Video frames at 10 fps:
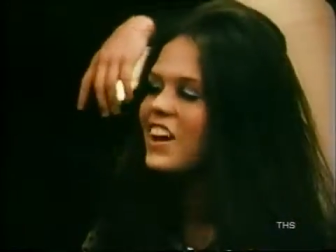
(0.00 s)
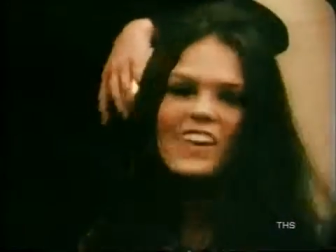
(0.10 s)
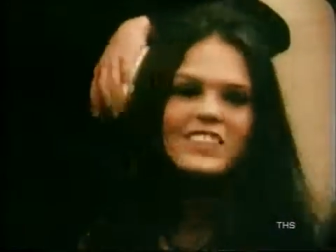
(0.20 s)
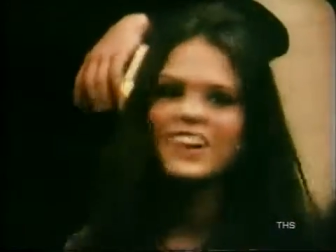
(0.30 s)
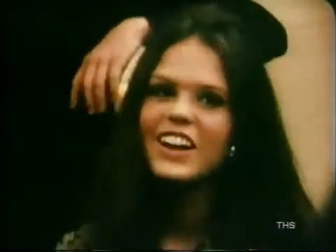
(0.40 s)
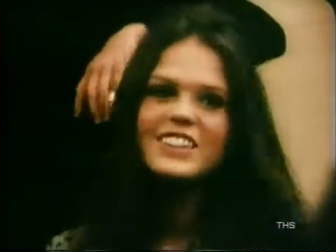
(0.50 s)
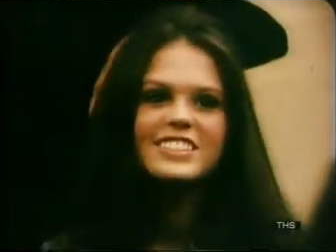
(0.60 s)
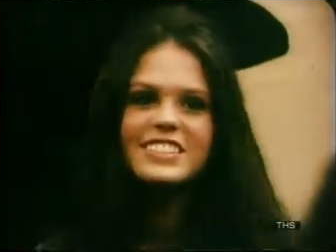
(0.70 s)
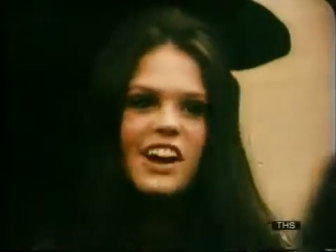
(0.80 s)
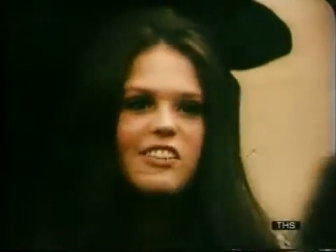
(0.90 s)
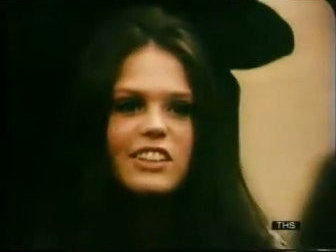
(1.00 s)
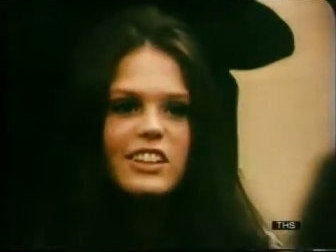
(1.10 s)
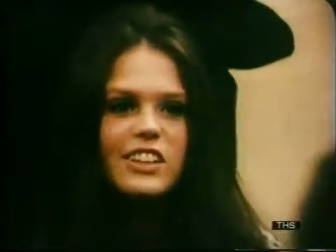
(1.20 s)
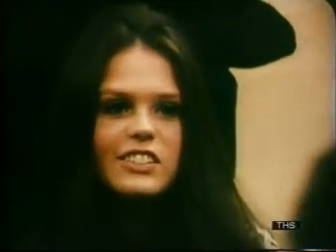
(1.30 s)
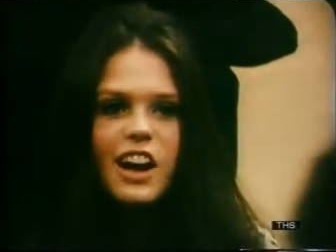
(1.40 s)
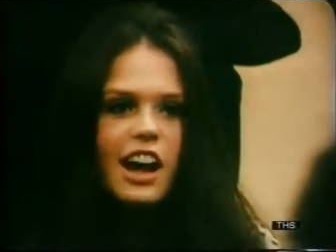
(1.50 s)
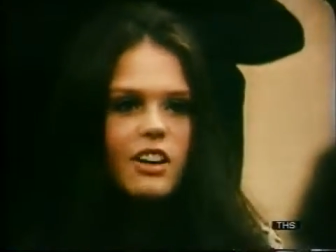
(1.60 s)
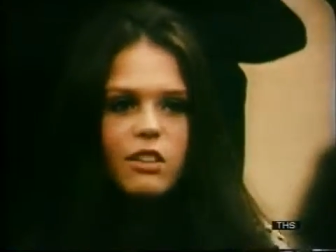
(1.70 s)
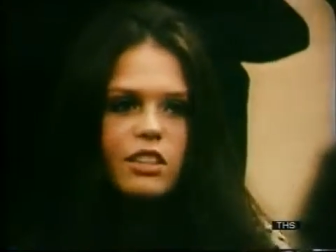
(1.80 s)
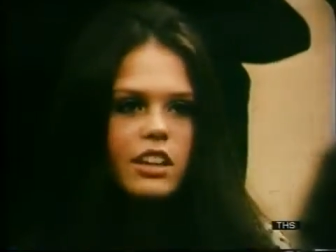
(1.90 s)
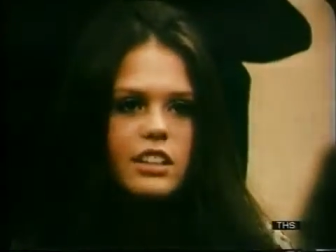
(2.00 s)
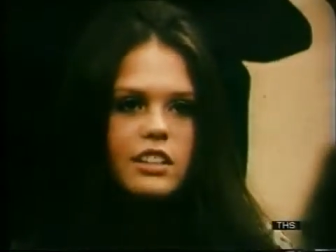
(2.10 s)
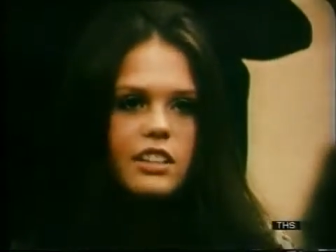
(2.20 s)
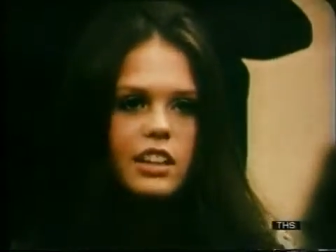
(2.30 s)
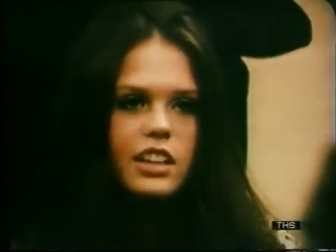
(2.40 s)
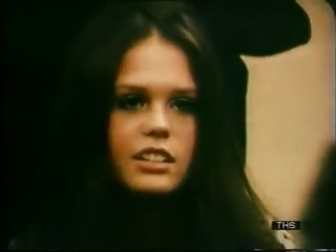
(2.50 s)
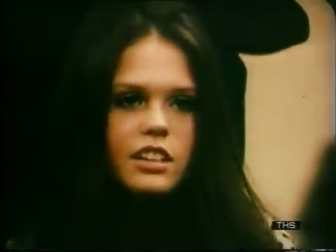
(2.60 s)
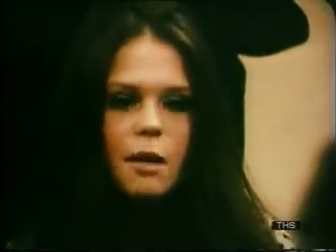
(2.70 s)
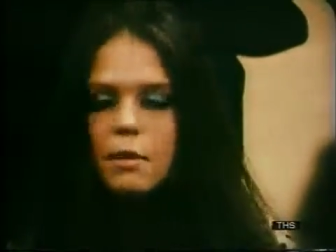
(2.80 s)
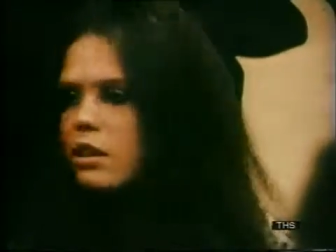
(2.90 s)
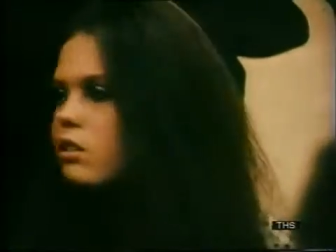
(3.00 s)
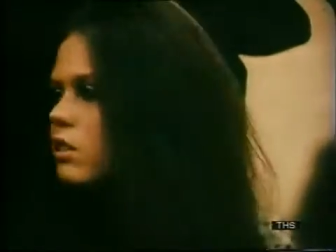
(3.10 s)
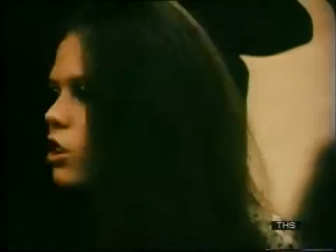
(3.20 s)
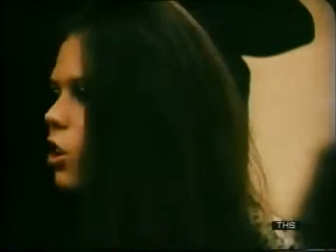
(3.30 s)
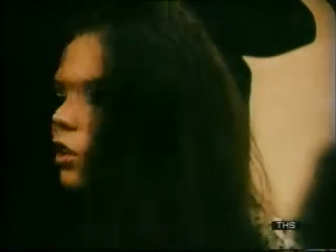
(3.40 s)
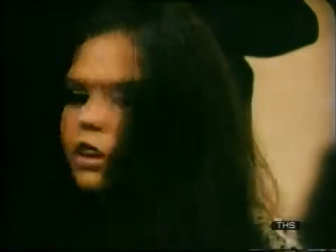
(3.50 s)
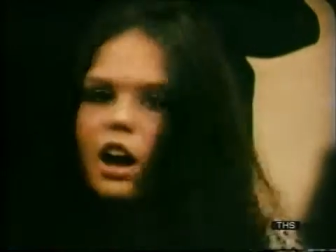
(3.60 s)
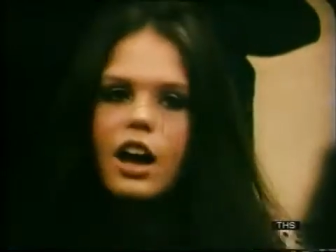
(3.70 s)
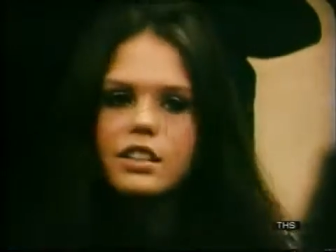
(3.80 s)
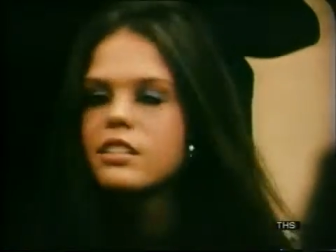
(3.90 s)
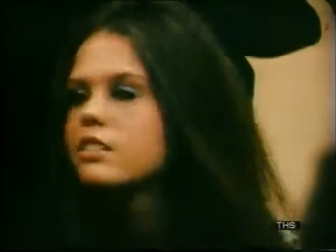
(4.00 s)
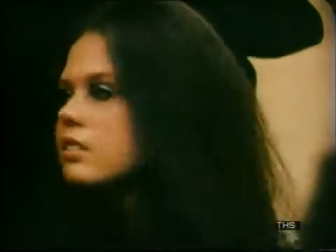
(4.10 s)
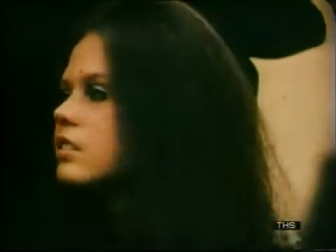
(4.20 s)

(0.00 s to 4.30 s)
no, I, I, I really don't know. I don't think that, I mean, you know, the guys